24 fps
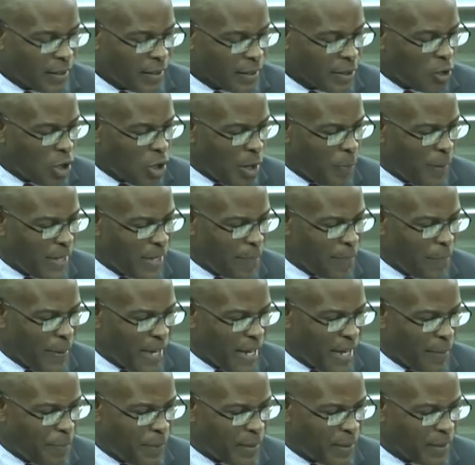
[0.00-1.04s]
you open the
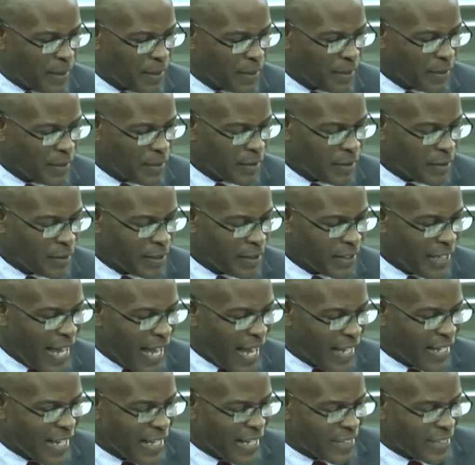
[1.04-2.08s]
paper,
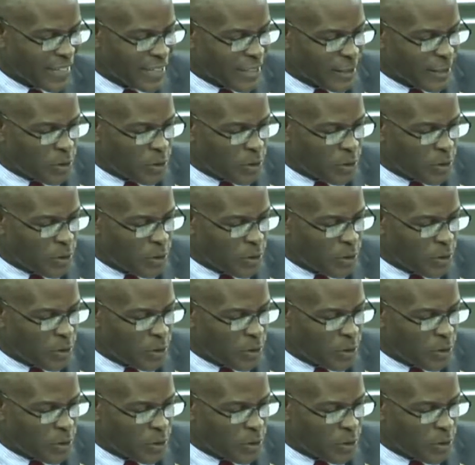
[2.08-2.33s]
Lancaster